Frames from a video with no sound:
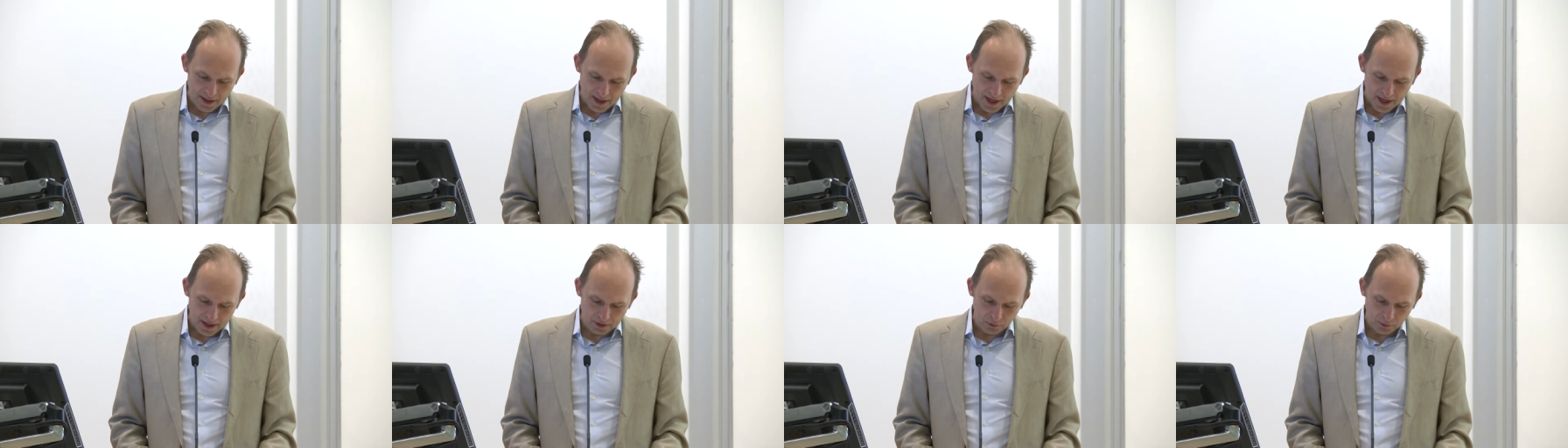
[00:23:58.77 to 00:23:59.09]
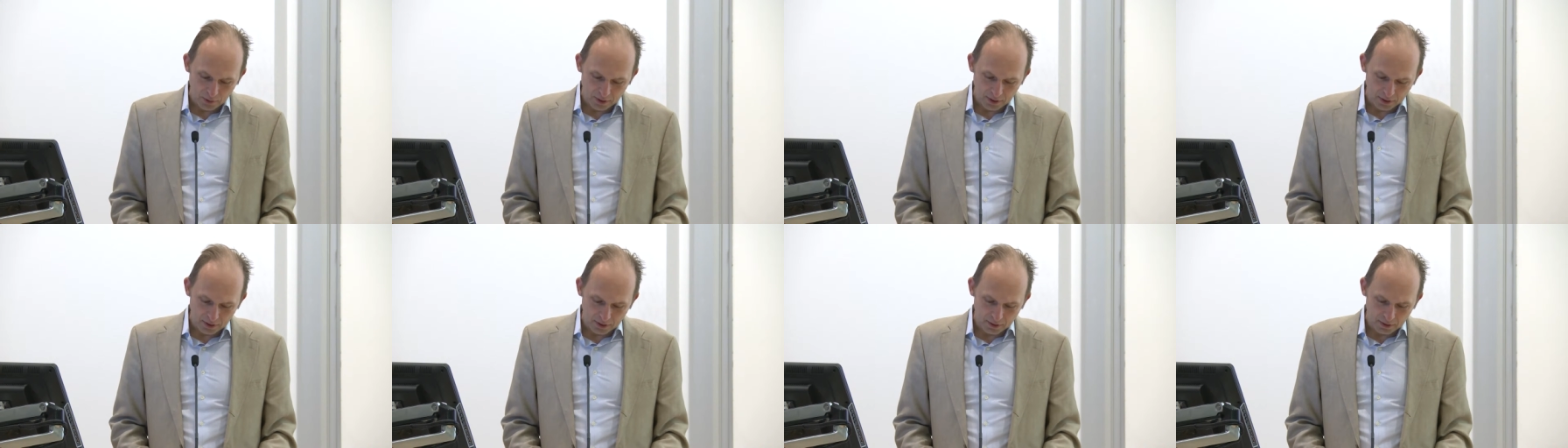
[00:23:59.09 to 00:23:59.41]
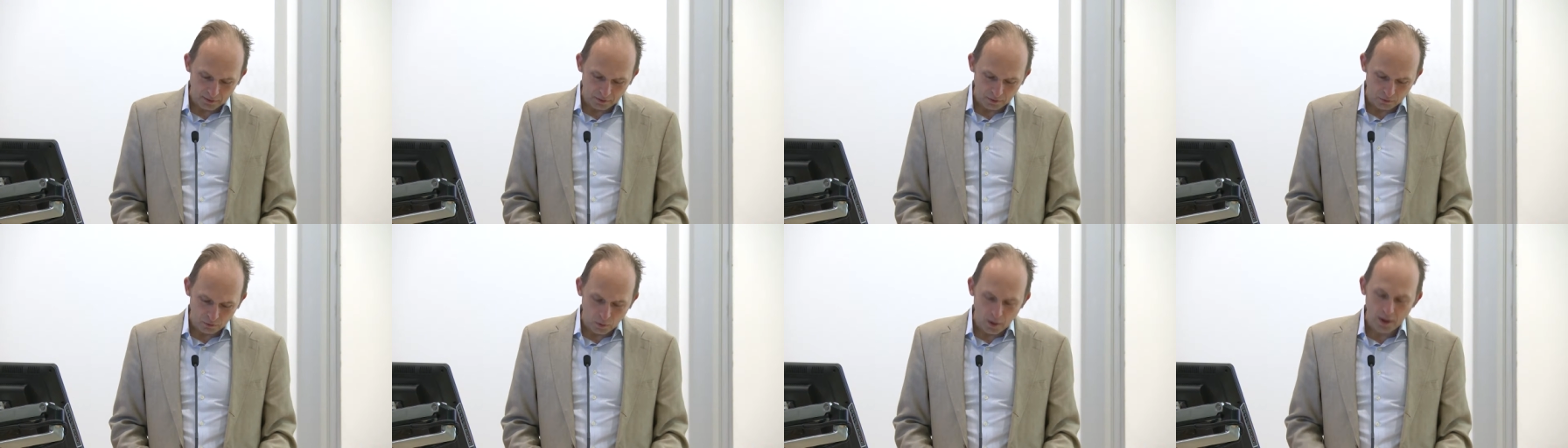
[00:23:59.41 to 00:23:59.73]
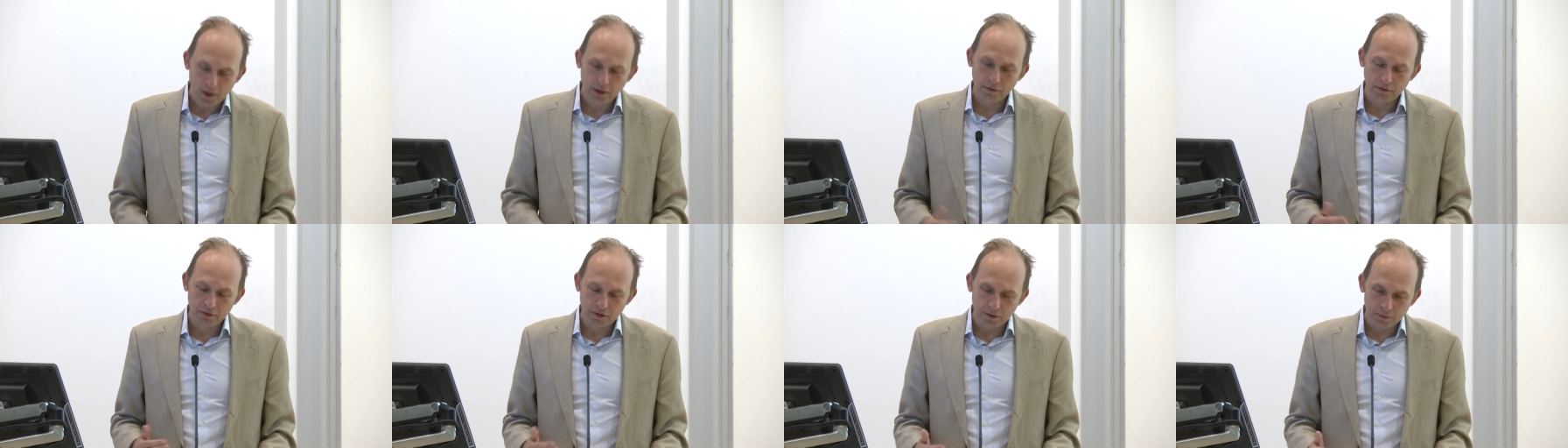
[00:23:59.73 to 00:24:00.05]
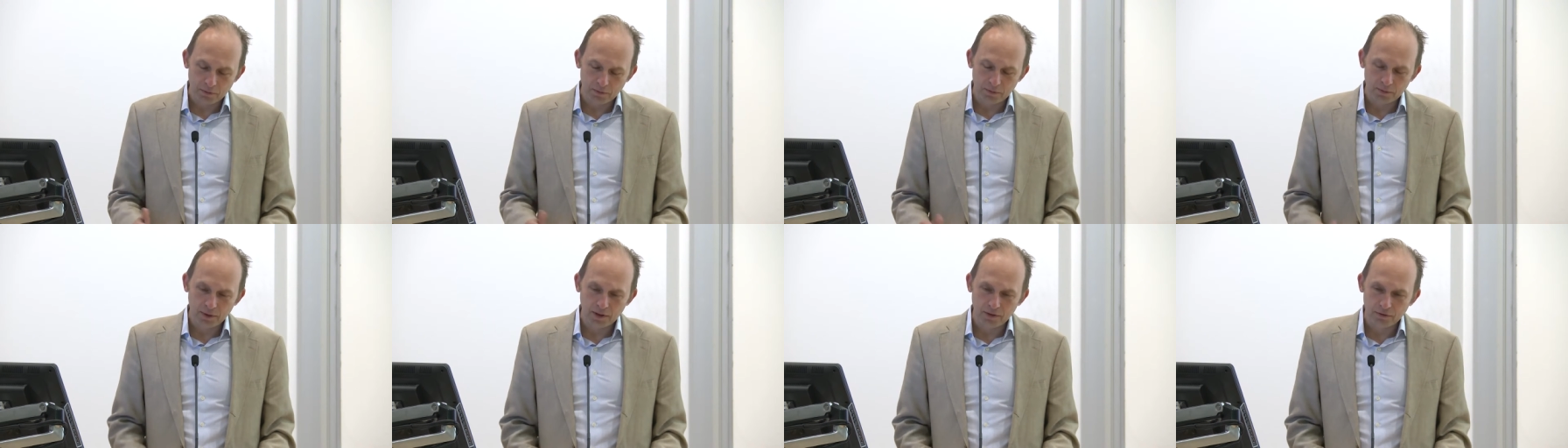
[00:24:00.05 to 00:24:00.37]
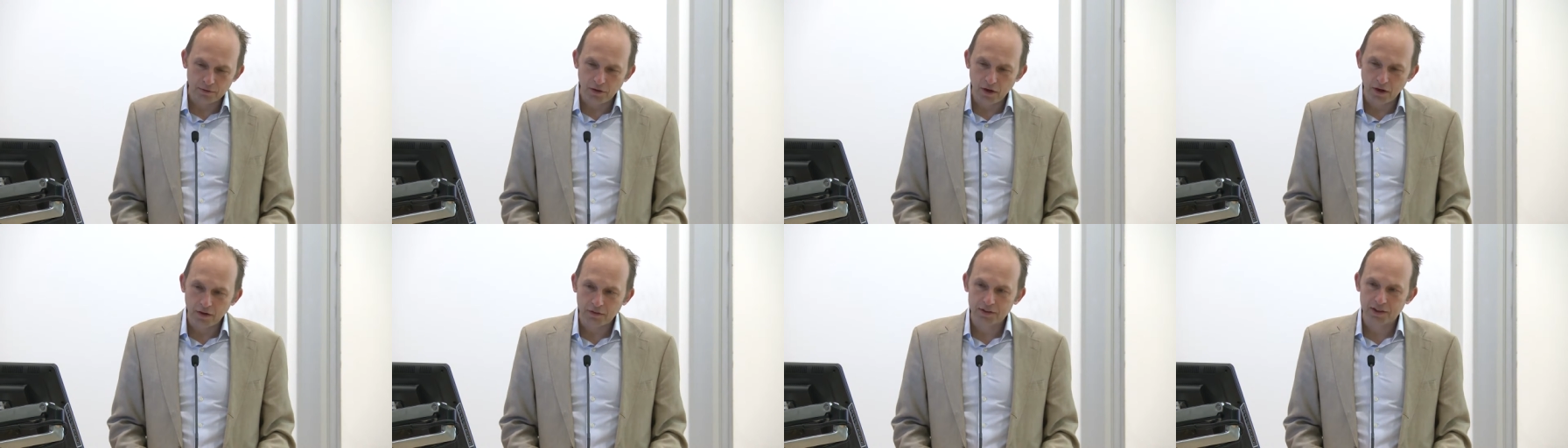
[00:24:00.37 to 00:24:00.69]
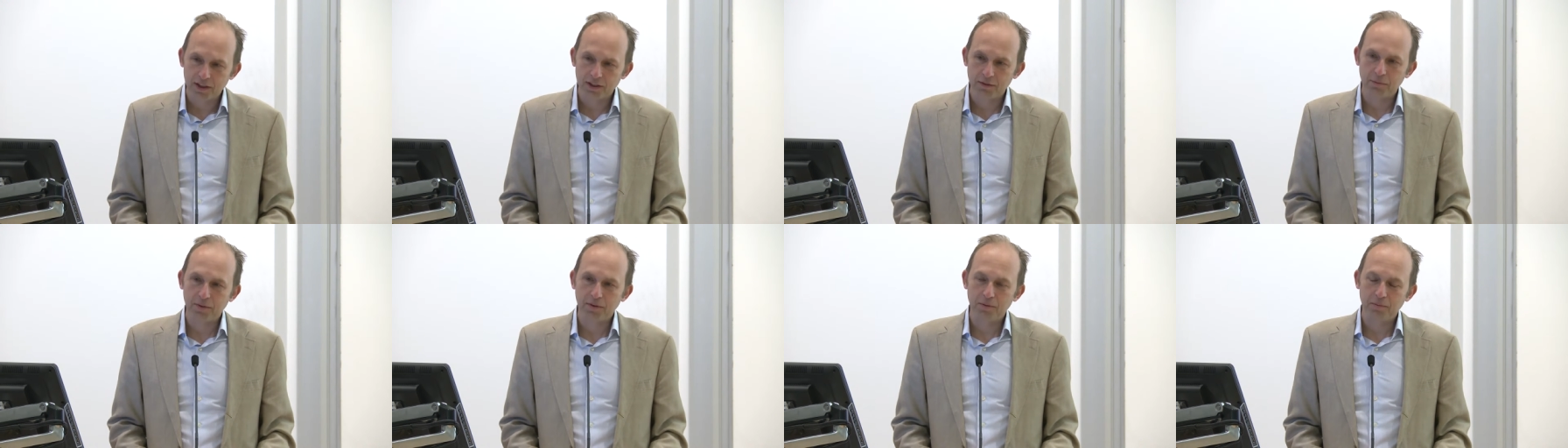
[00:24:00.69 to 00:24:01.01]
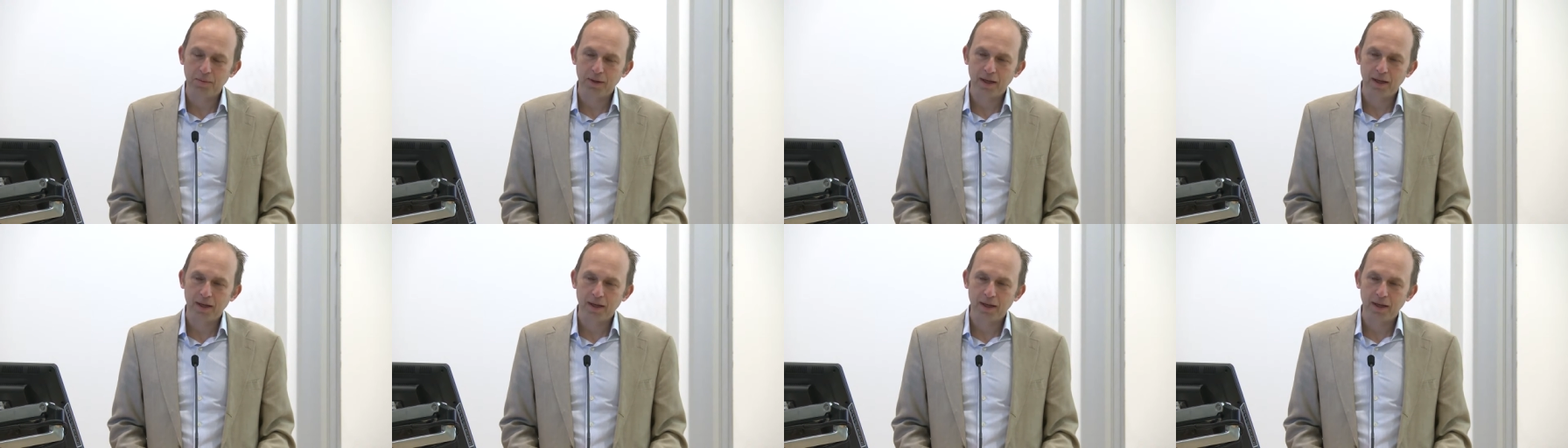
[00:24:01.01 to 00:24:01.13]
And when, one of them involves Inman